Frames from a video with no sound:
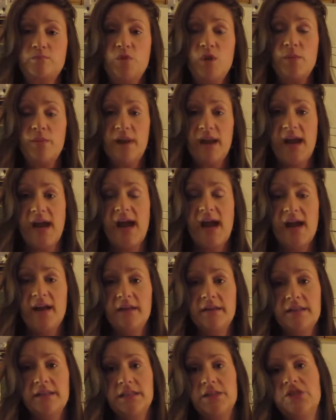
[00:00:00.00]
But I
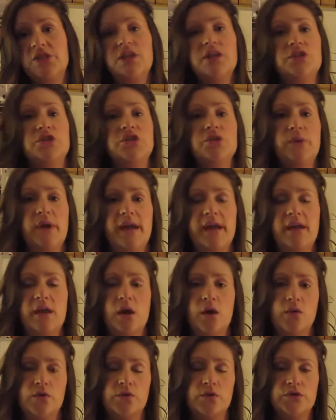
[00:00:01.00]
highly suggest you head
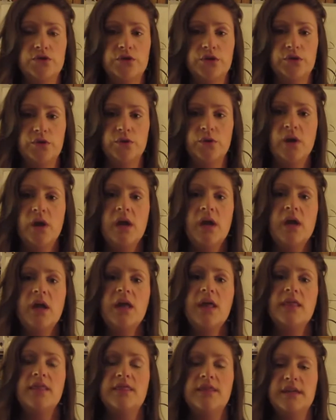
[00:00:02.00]
over to
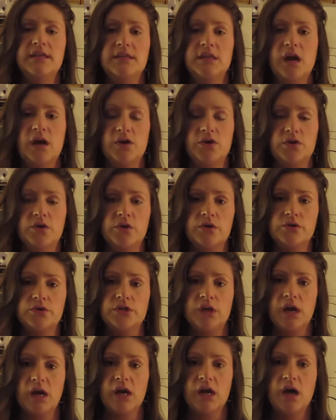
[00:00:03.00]
the
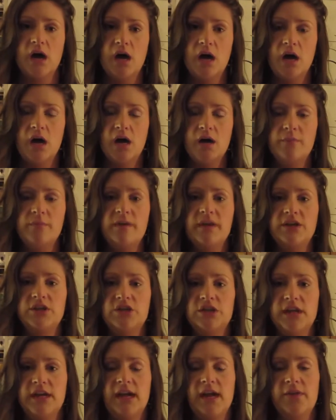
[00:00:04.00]
DoctorNurse.com and
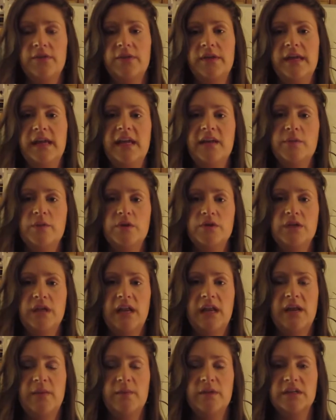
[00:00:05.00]
check out the
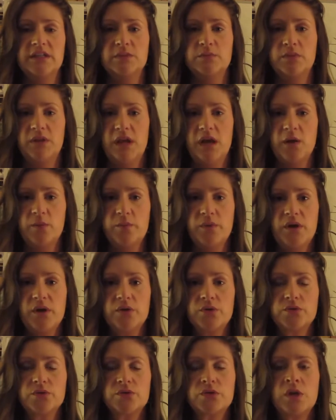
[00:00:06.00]
hemodynamics blog
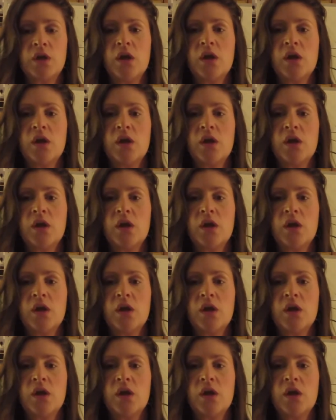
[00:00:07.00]
post.